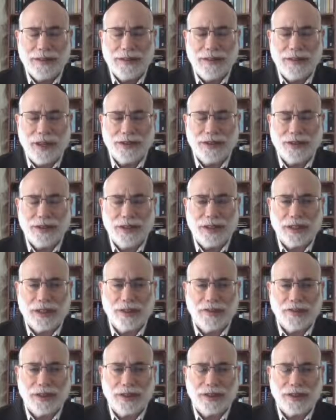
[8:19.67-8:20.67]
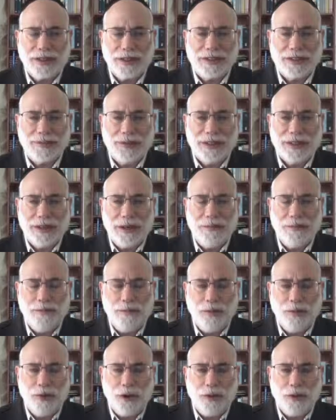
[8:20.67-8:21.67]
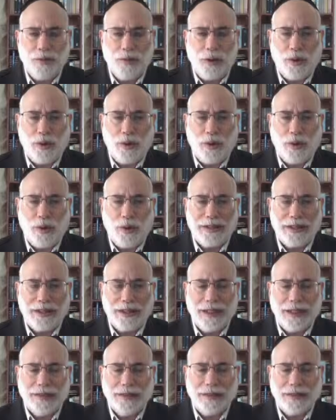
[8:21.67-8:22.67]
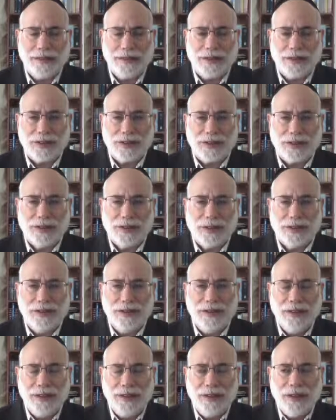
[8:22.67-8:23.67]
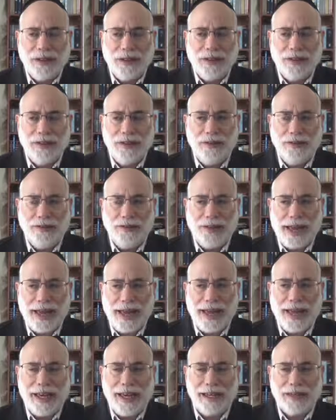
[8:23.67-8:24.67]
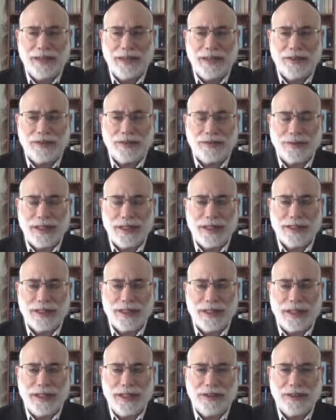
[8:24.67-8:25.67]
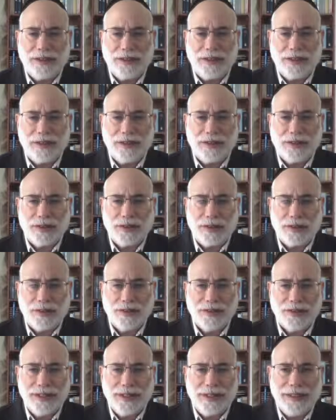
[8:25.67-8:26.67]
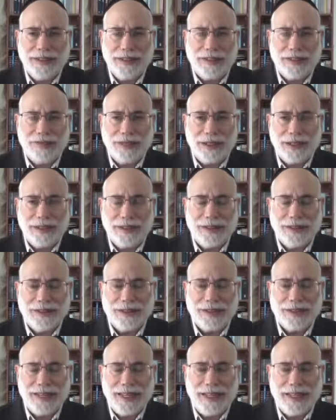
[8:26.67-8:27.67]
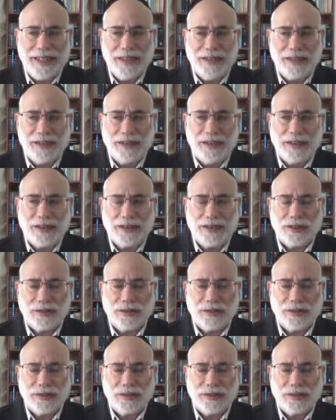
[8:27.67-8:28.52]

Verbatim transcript: Lashon HaKodesh has become more widely understood. You've had uh, translations of the Torah into at least English